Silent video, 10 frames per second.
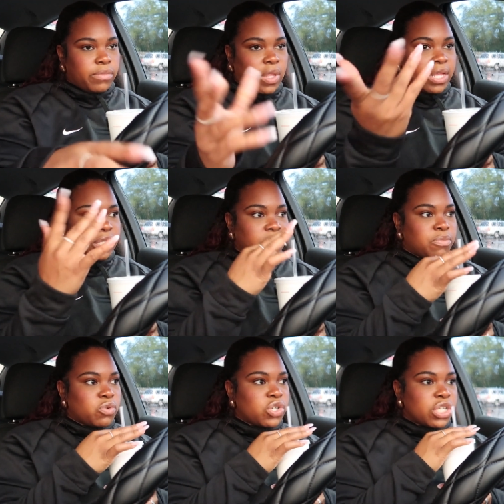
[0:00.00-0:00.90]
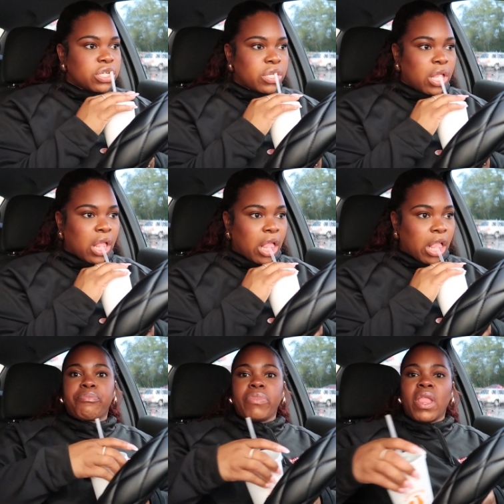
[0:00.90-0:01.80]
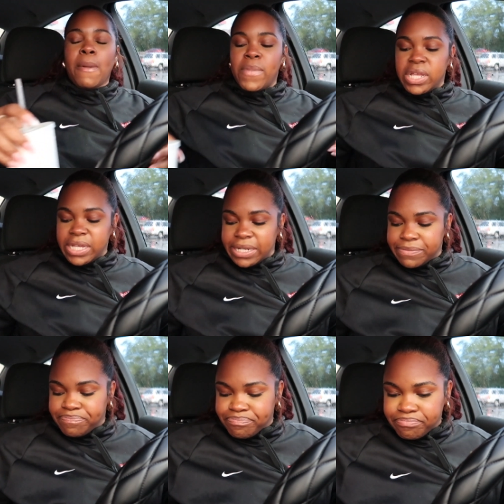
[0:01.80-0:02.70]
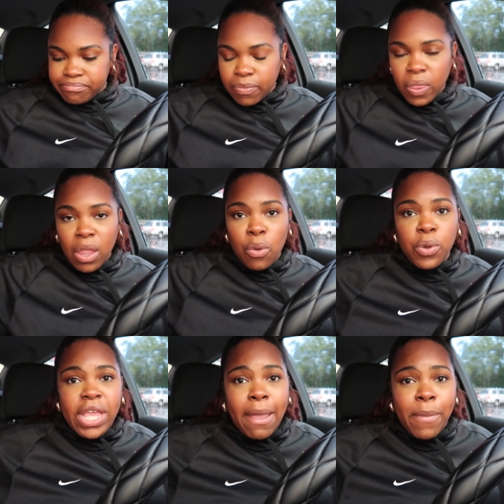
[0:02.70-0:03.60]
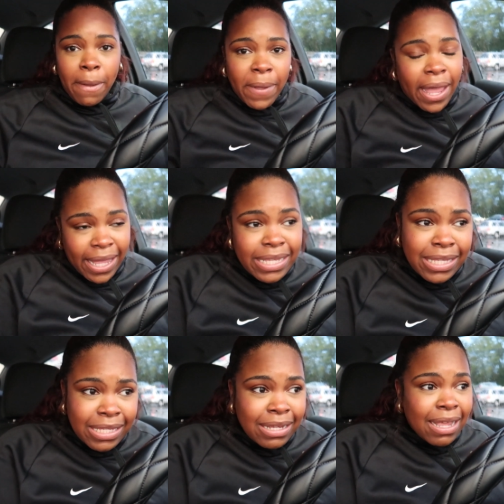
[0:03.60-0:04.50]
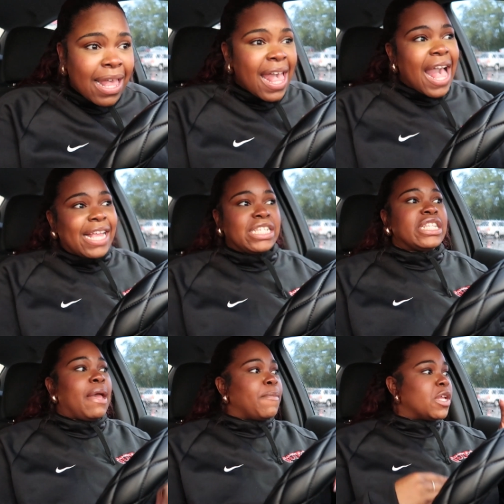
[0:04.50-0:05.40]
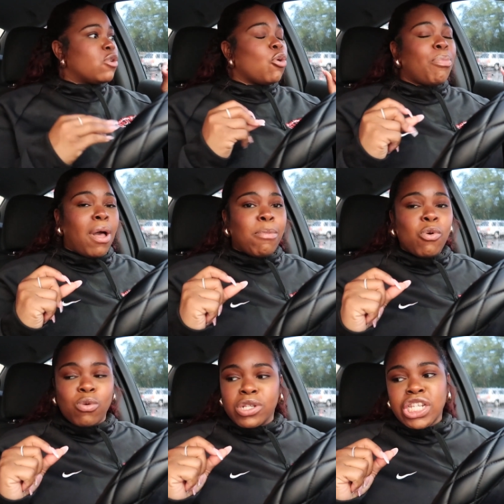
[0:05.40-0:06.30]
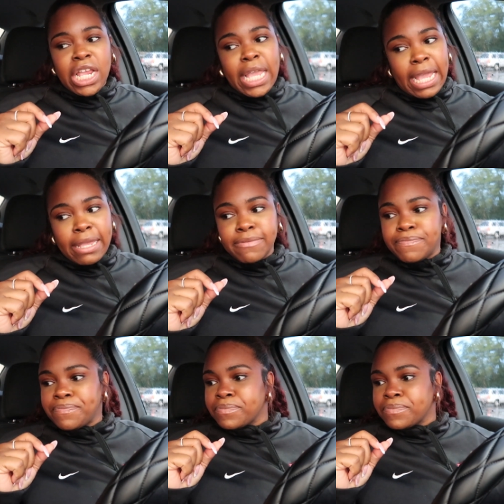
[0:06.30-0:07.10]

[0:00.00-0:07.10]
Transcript: that's simple shit. But yeah, we at Popeyes. I just got me a little popcorn chicken.